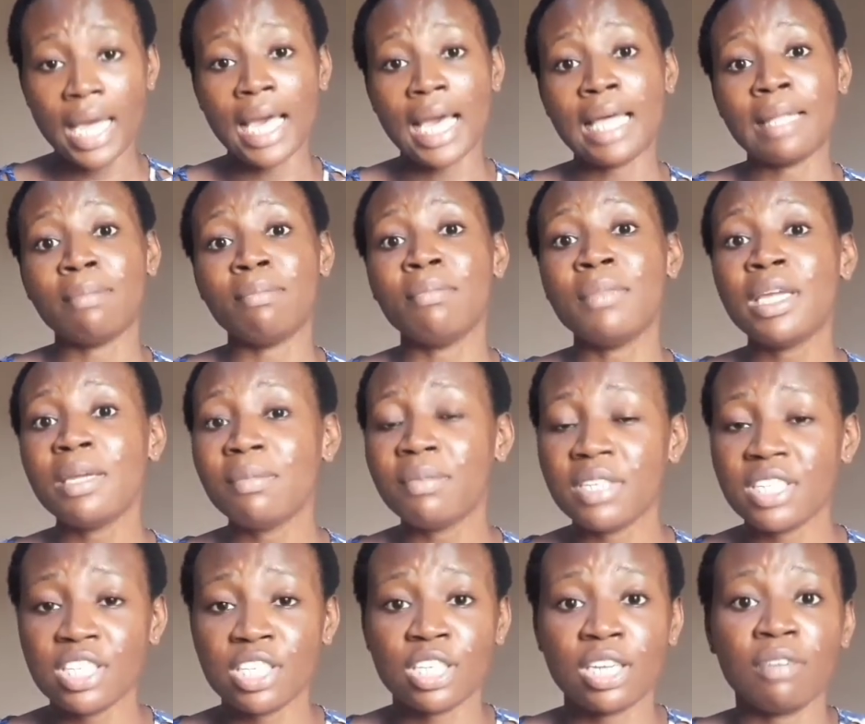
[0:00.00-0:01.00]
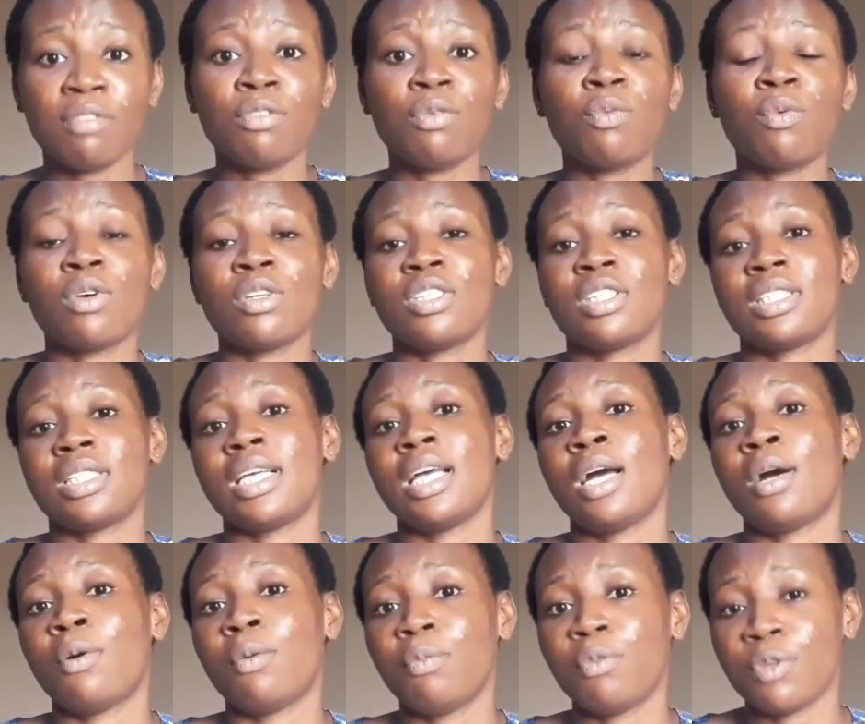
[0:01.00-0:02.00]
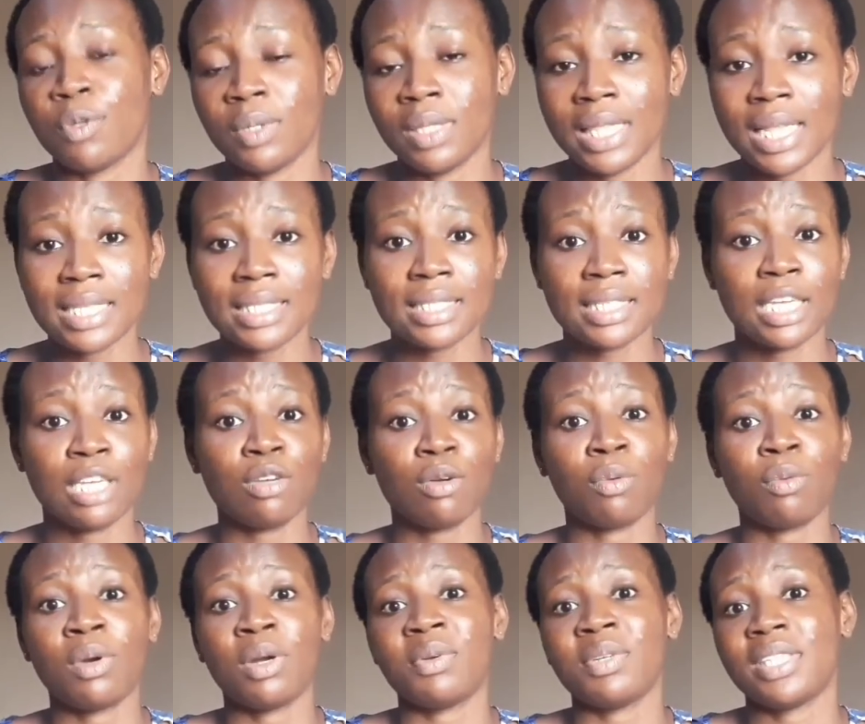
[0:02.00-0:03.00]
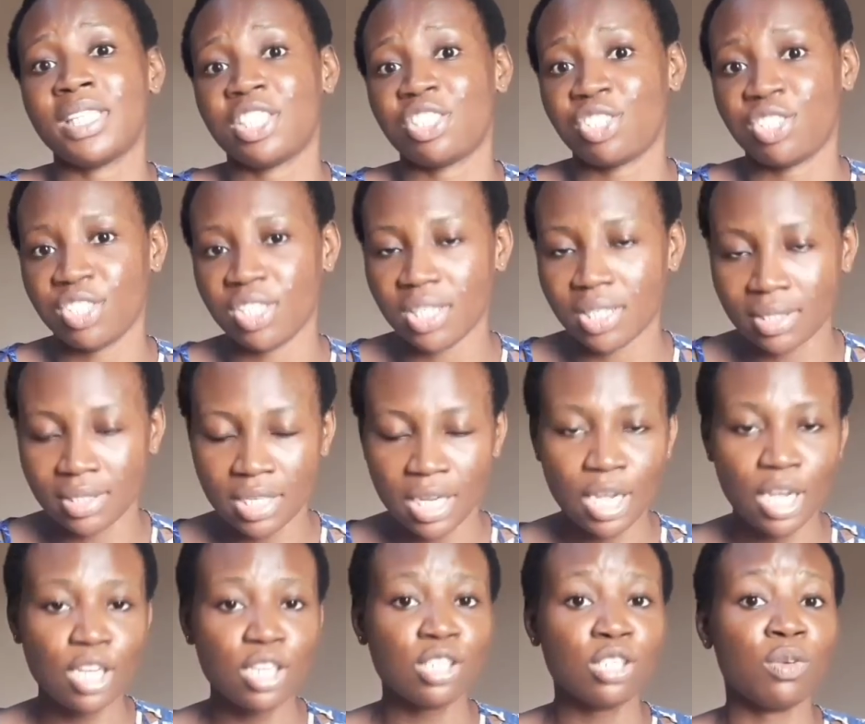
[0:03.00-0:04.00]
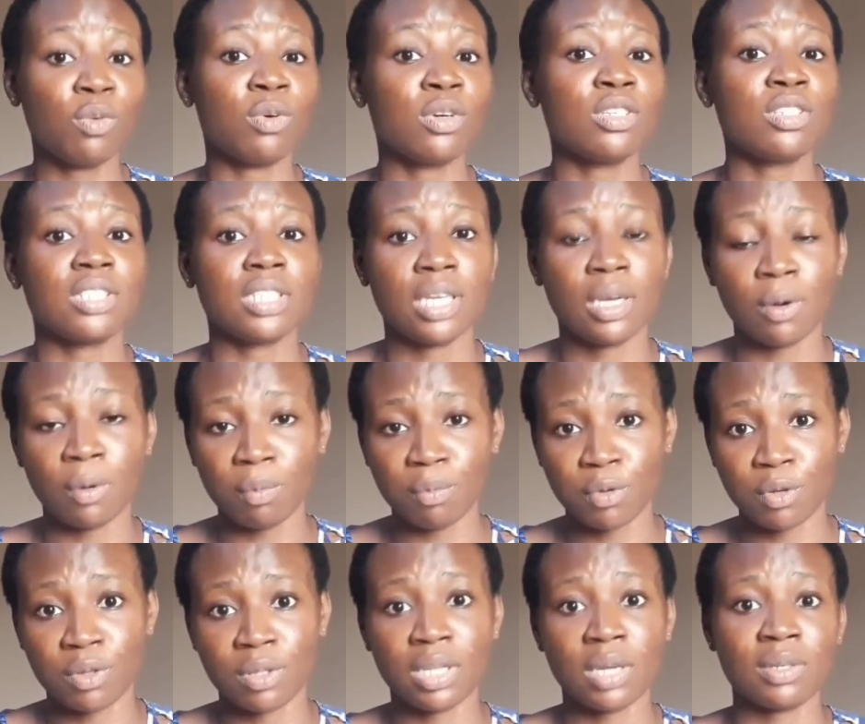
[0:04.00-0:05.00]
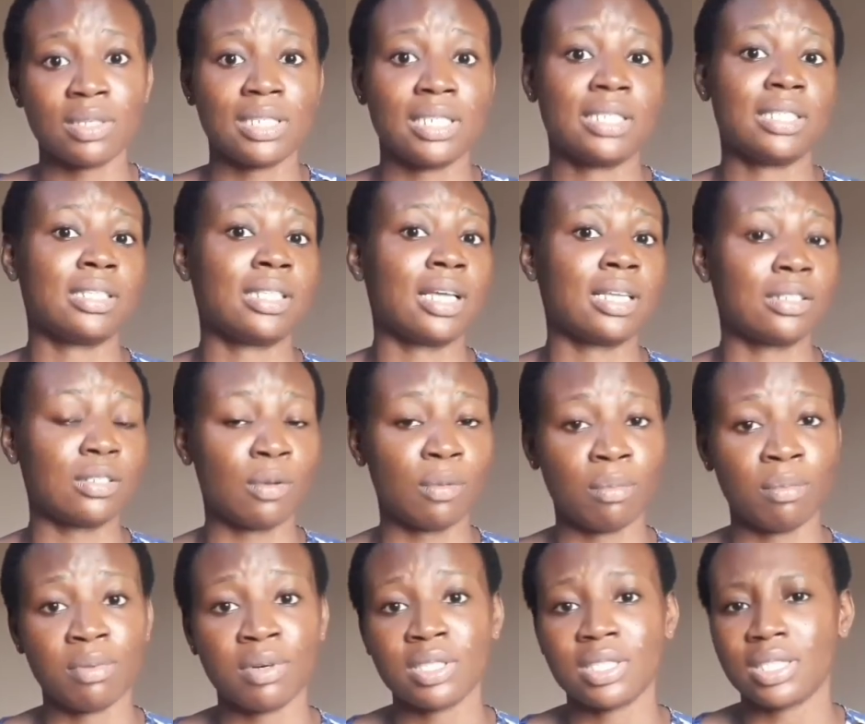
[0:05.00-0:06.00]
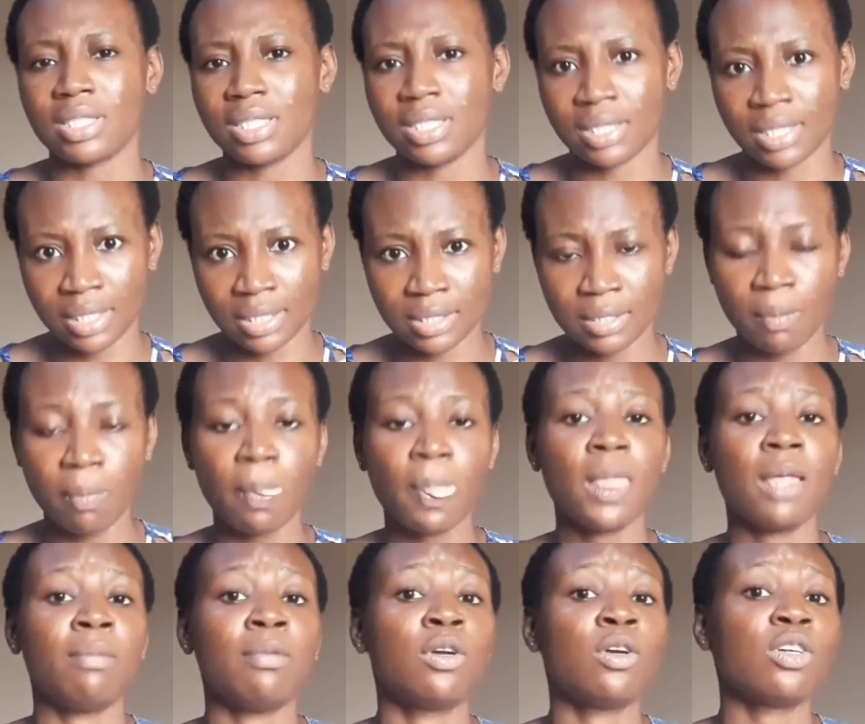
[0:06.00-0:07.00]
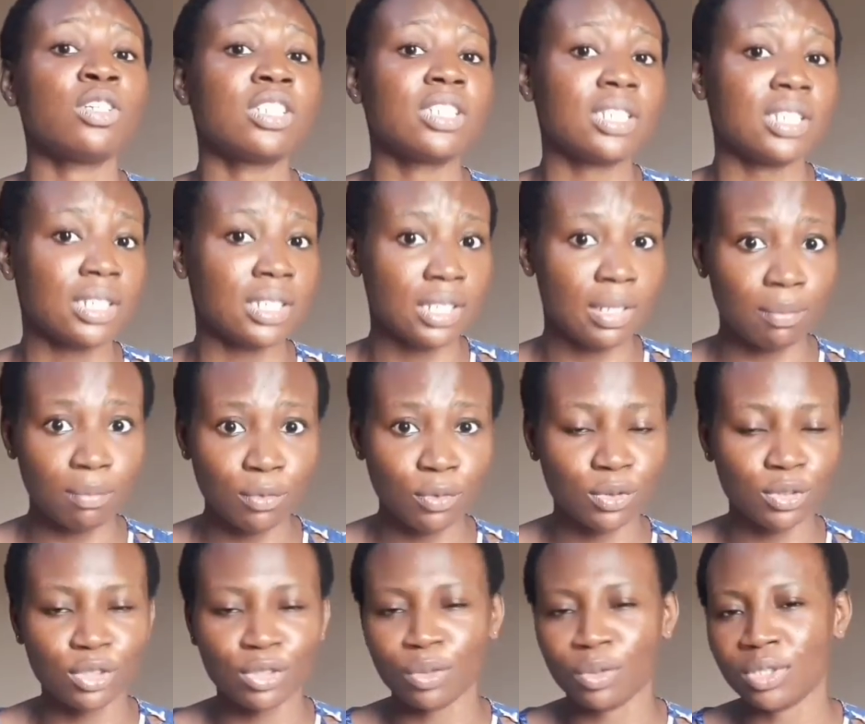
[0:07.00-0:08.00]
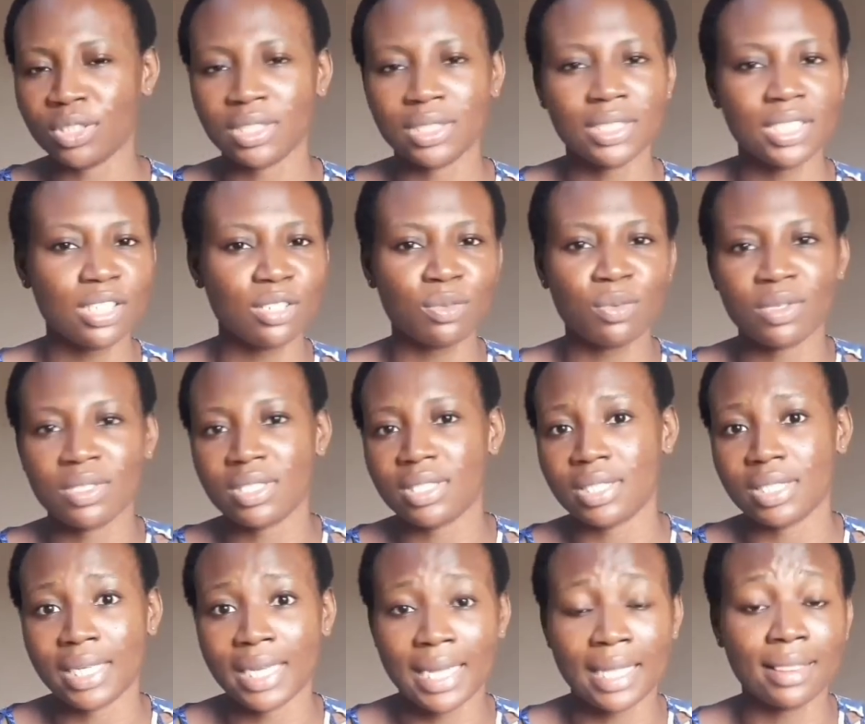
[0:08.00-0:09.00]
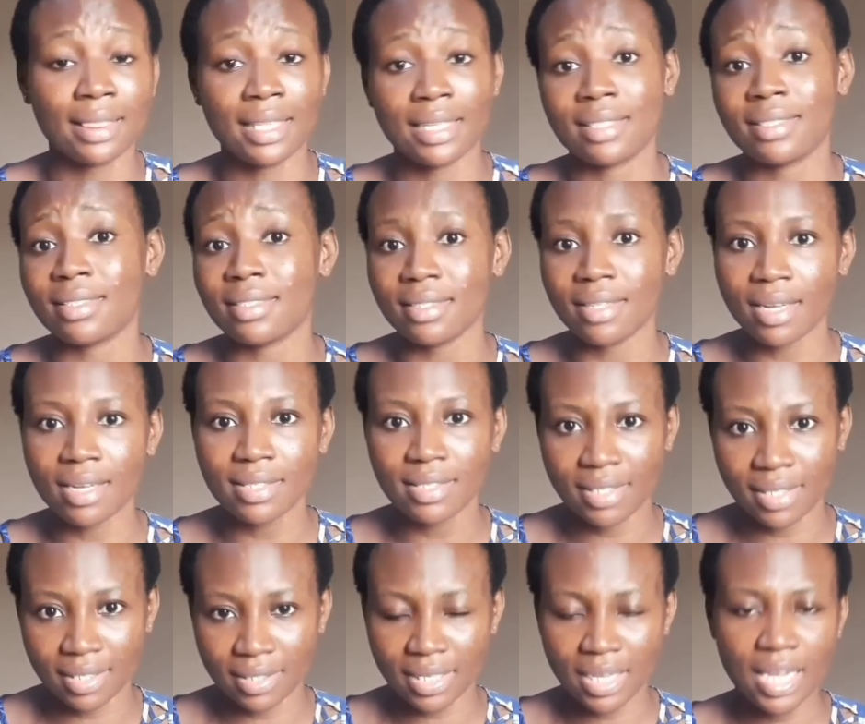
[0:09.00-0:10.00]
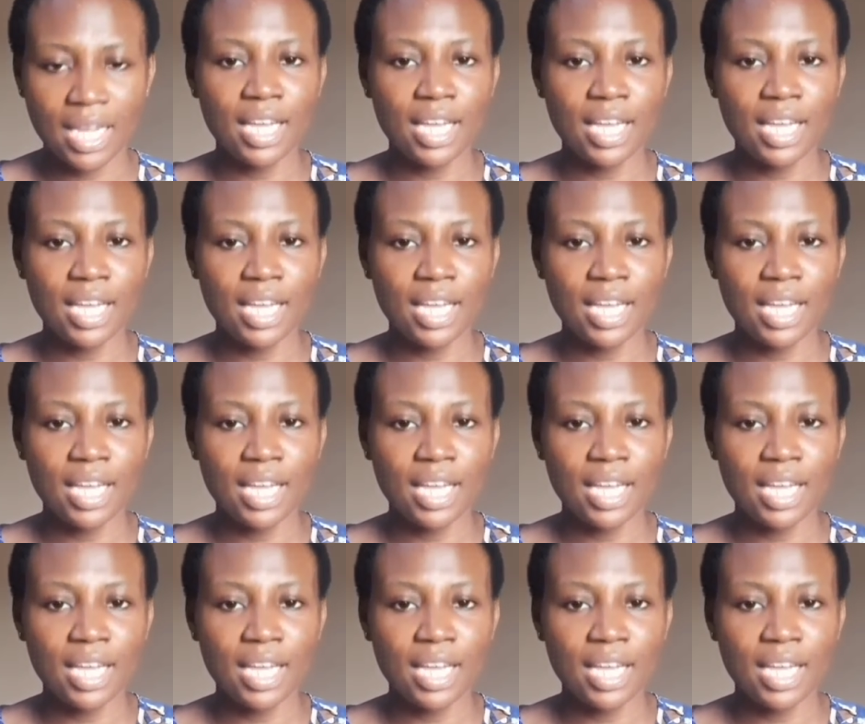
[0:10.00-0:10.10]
And maybe she even wants to help you. Let's say you're wearing a shirt. She wants to help you. Now she starts unbuttoning it because she's in the mood. So she just wants to get things started.